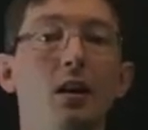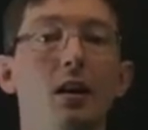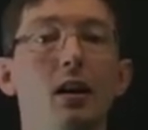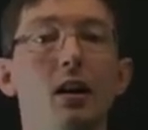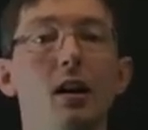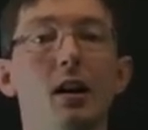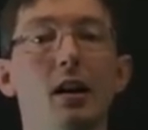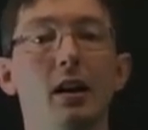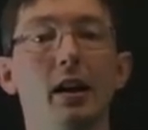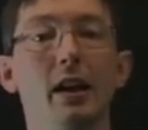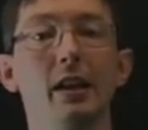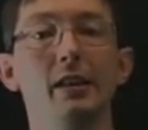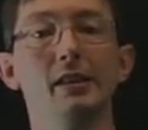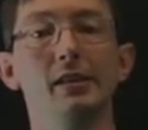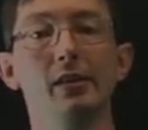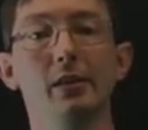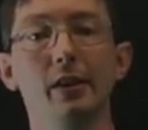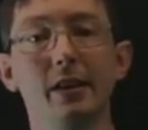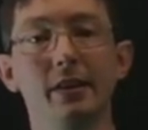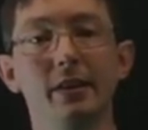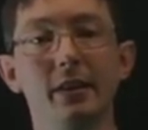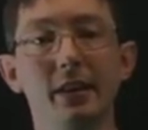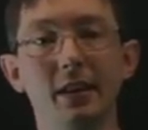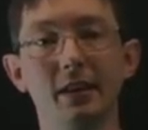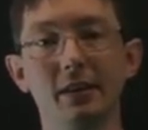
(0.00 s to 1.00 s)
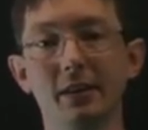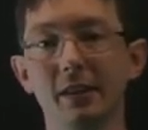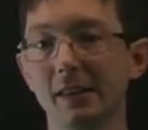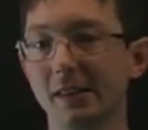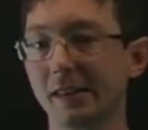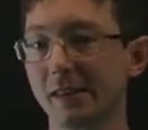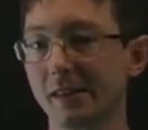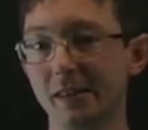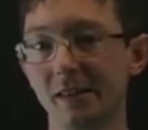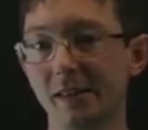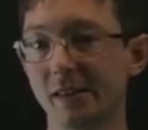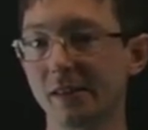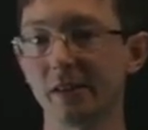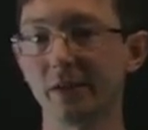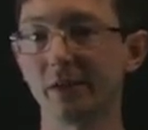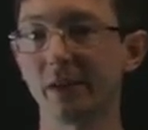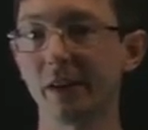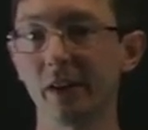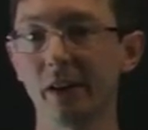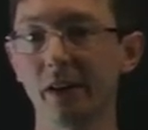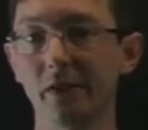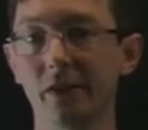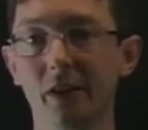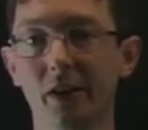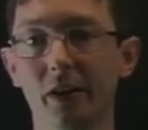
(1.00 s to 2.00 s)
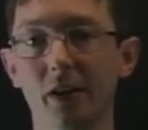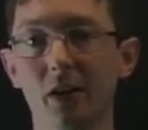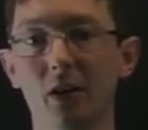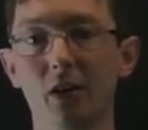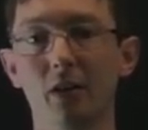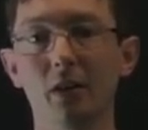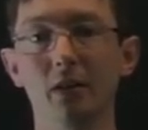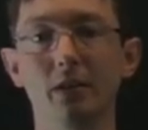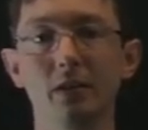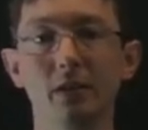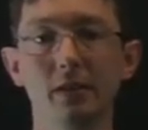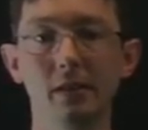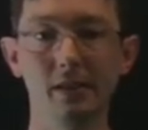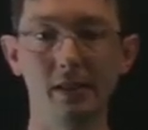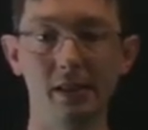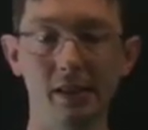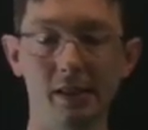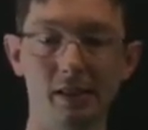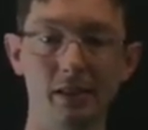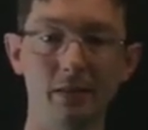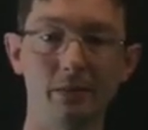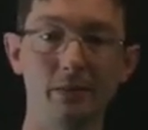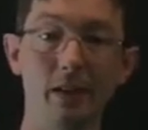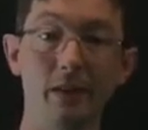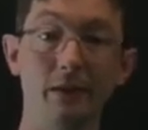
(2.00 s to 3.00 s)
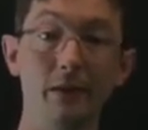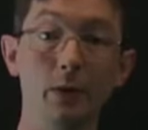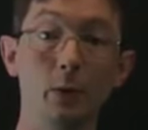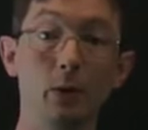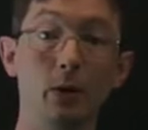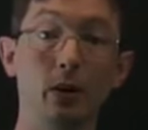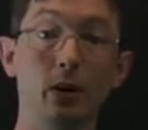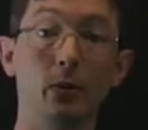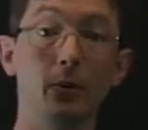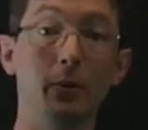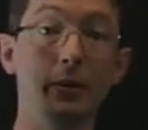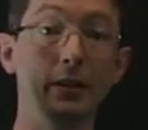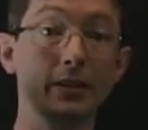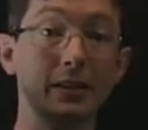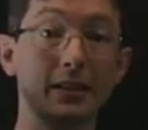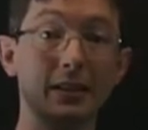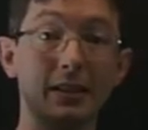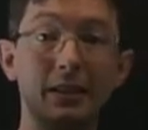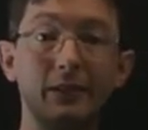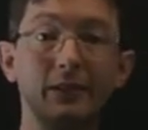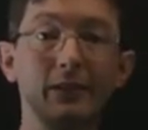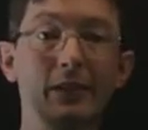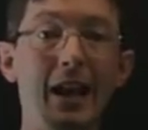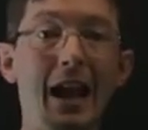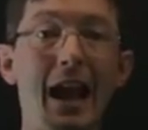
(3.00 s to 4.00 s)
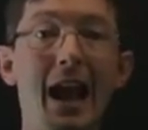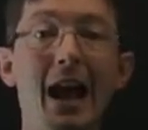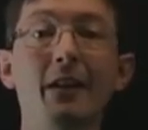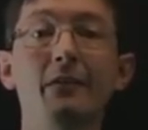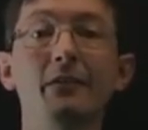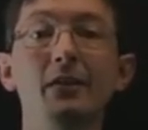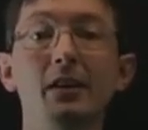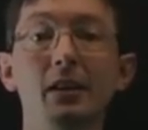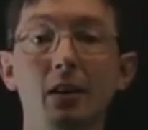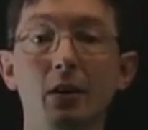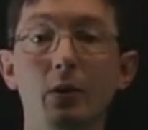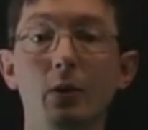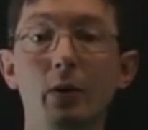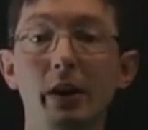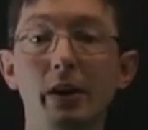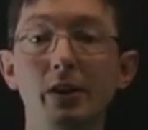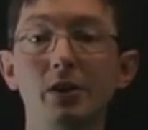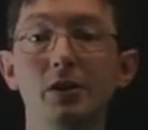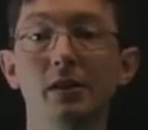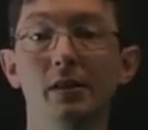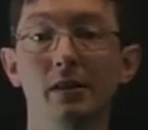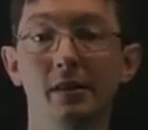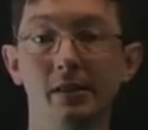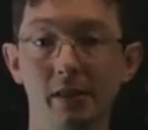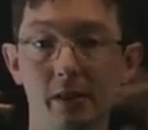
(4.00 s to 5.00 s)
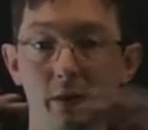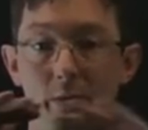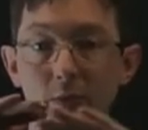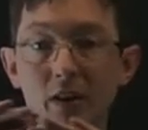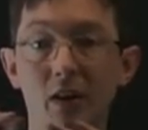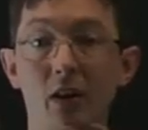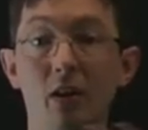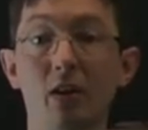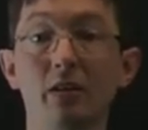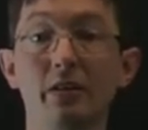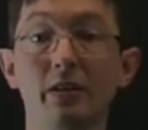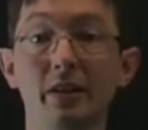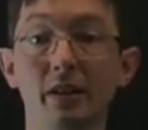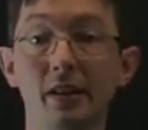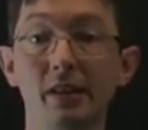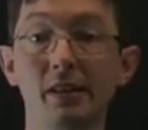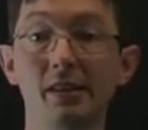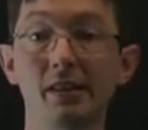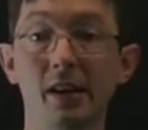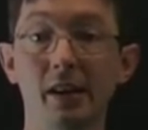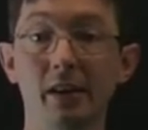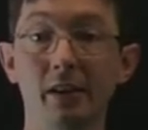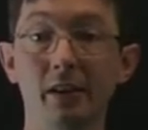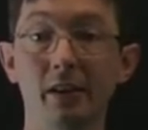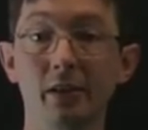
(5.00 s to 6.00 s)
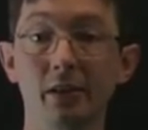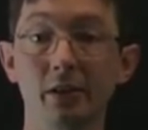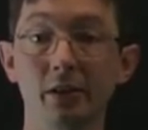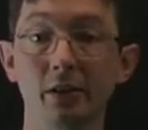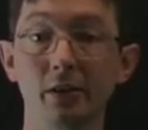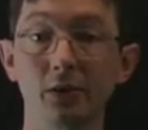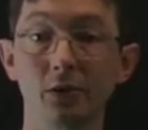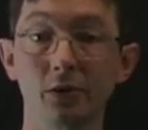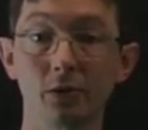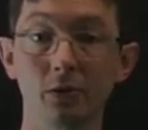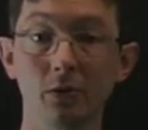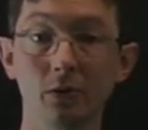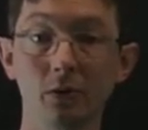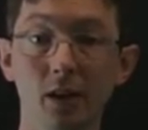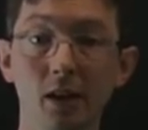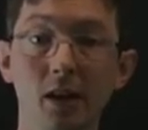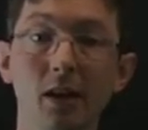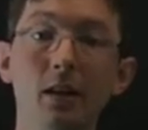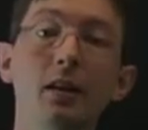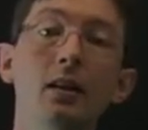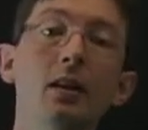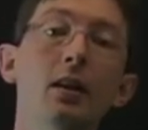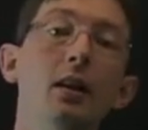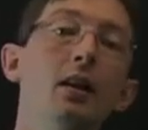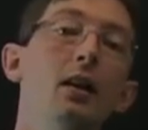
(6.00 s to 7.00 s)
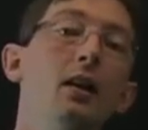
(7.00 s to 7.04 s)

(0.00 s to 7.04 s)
Uh, and so I think this, this is a very, very hard system. If you were going to even have the equations, it would be hard to design a good control law.